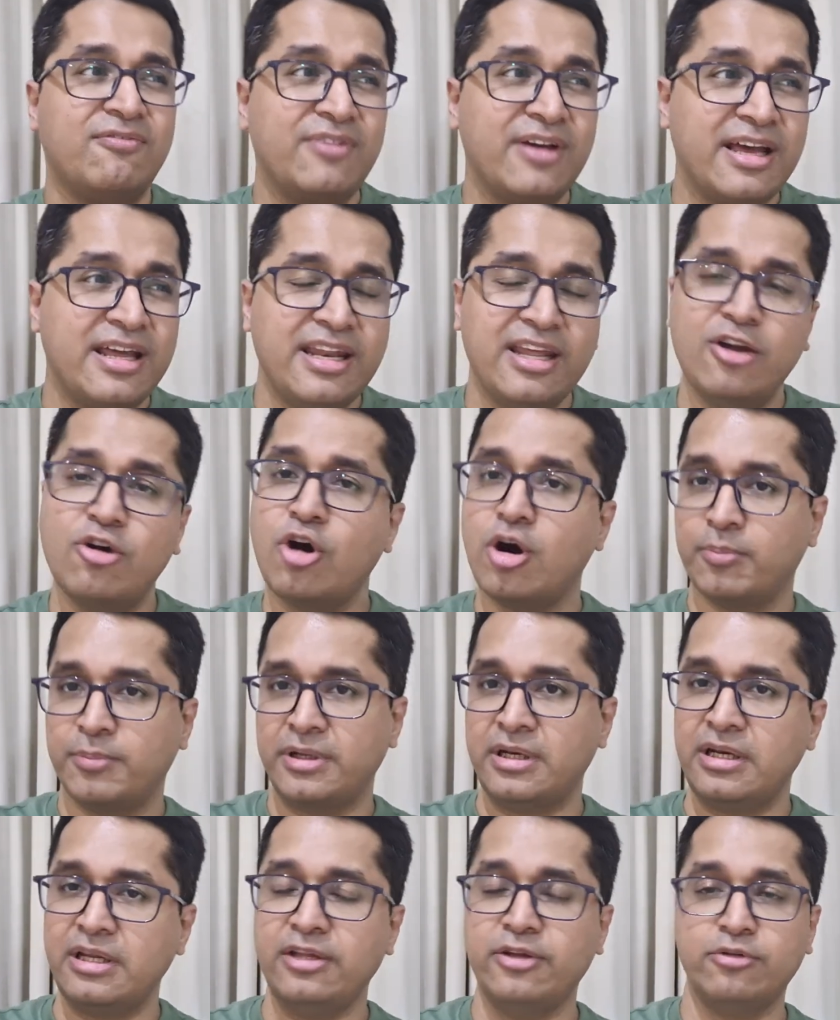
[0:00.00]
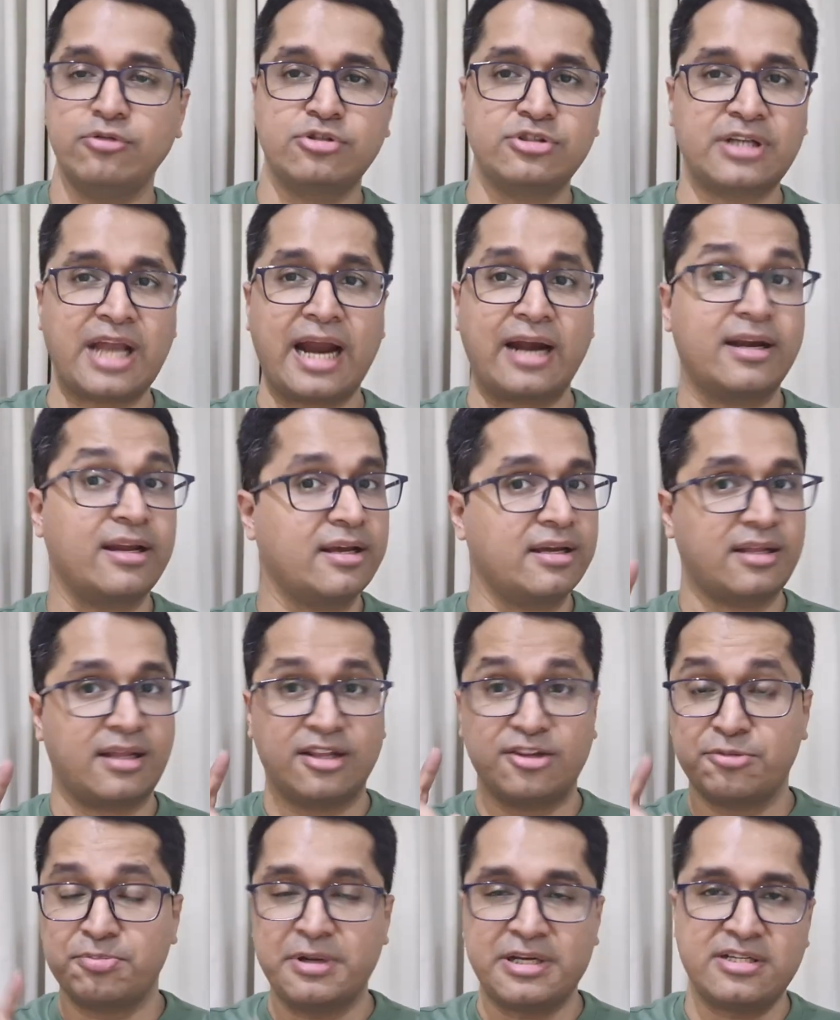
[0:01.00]
very commonly used tactic
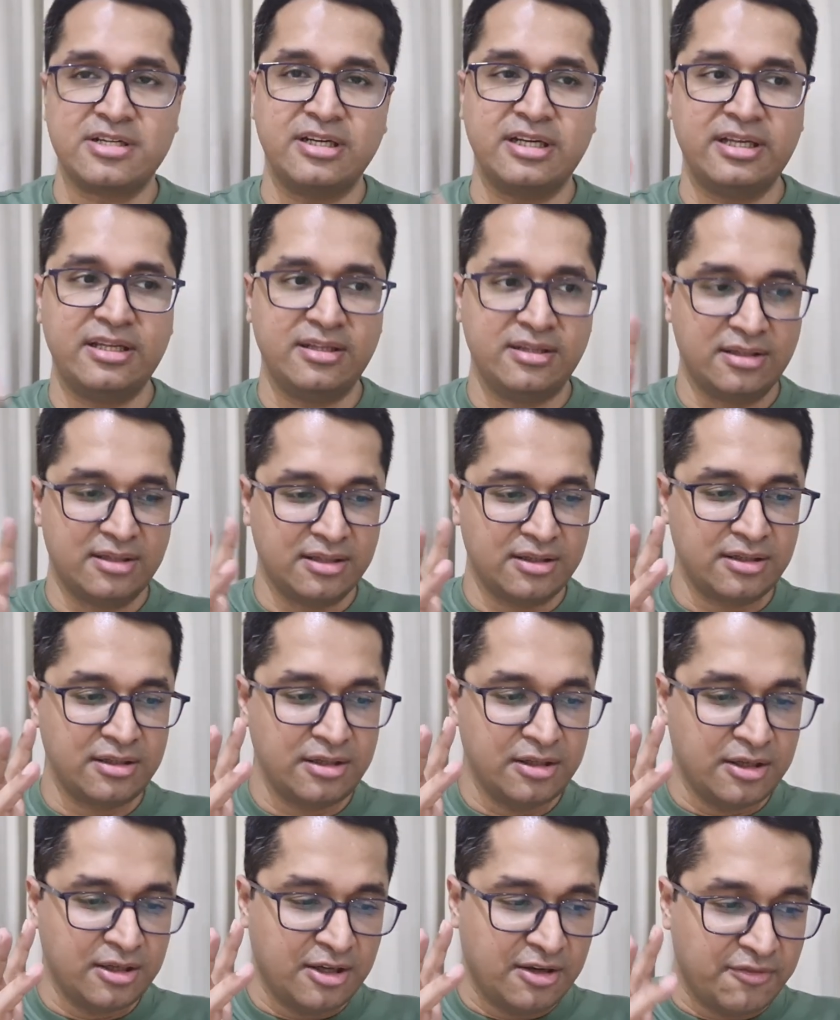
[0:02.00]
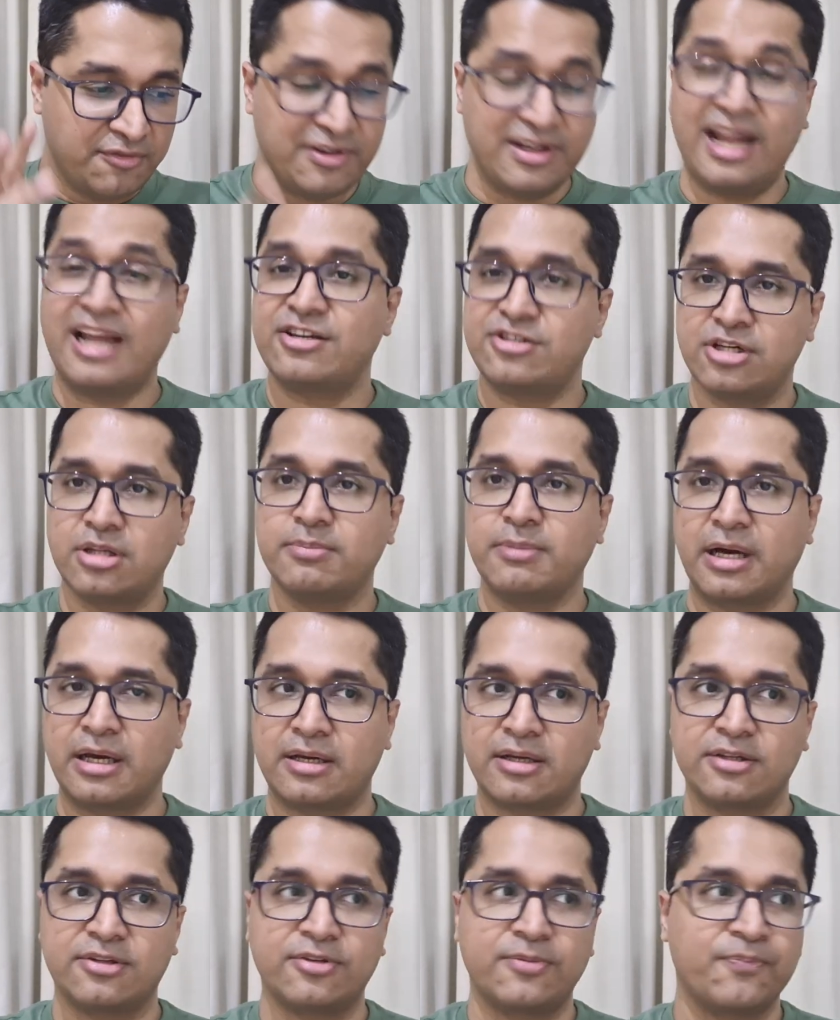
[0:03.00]
especially in the financial
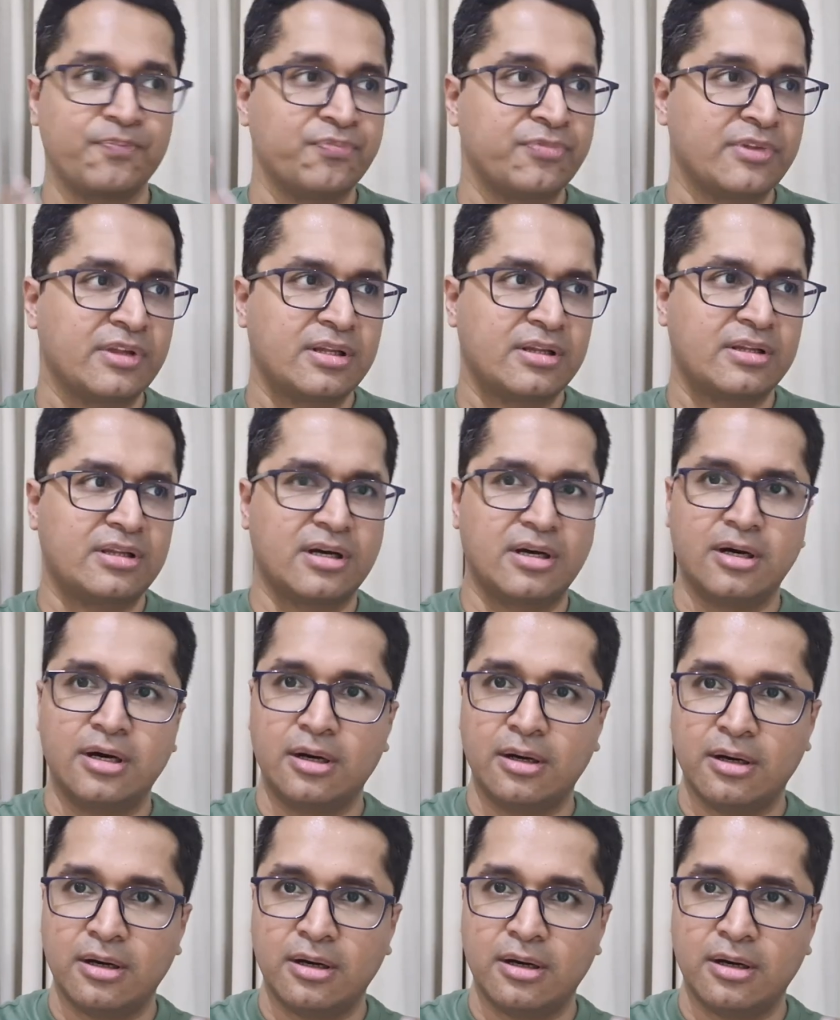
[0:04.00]
markets the